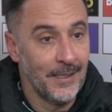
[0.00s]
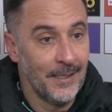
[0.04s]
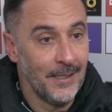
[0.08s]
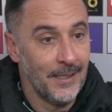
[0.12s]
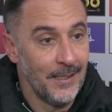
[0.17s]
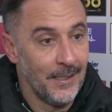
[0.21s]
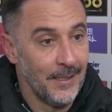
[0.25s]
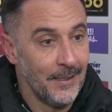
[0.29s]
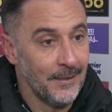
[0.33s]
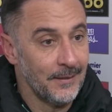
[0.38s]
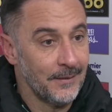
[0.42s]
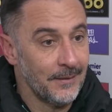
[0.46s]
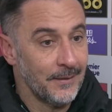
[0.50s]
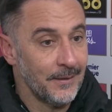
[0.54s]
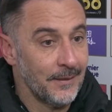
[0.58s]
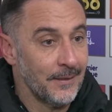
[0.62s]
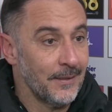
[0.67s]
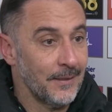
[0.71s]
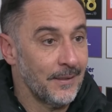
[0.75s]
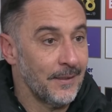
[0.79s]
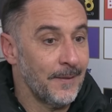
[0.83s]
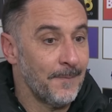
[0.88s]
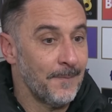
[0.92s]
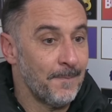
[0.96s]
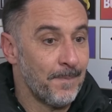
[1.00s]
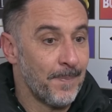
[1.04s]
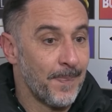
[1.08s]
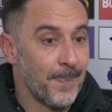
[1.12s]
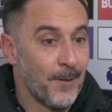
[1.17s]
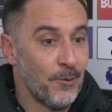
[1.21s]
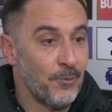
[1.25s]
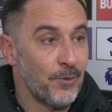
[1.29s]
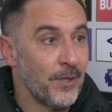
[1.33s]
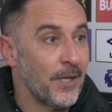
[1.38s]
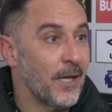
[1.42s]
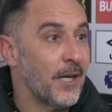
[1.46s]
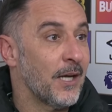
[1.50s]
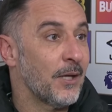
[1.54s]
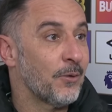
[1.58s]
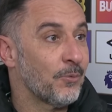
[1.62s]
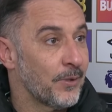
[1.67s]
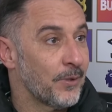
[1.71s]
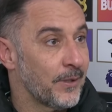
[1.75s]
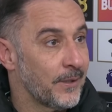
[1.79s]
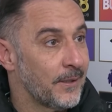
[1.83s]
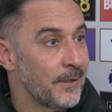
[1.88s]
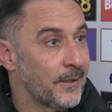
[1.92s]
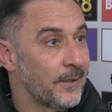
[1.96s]
And we are
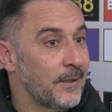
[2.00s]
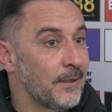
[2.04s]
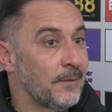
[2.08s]
with